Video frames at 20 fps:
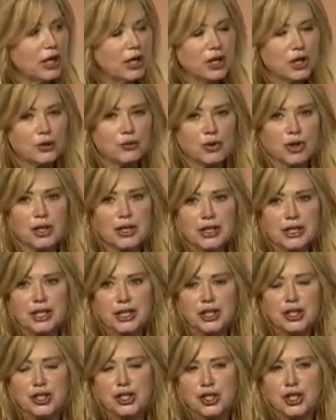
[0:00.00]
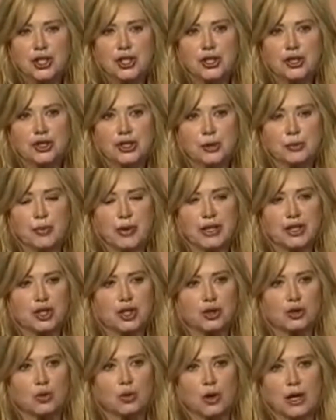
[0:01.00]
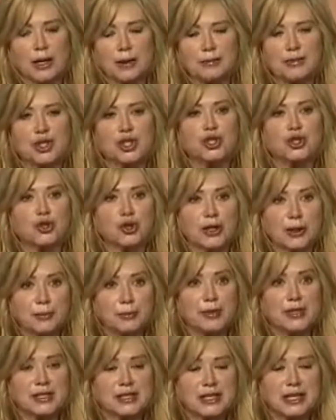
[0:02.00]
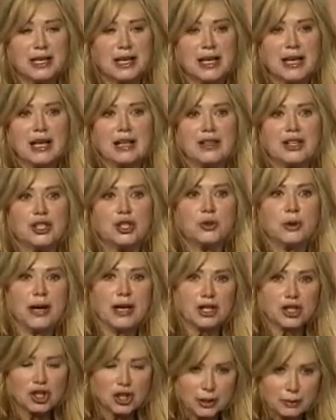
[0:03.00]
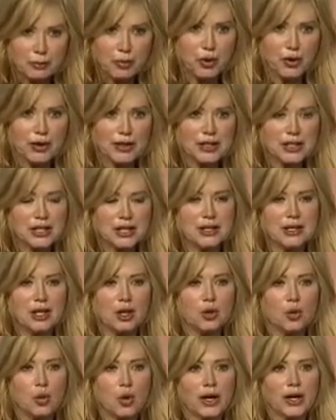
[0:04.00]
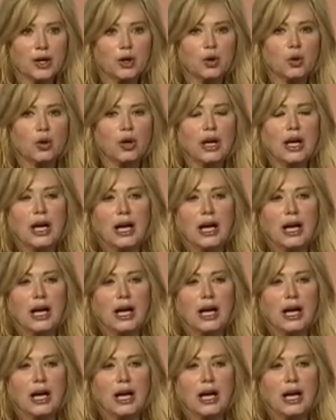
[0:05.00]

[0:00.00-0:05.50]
You really need to use special strips that you actually put into the oil,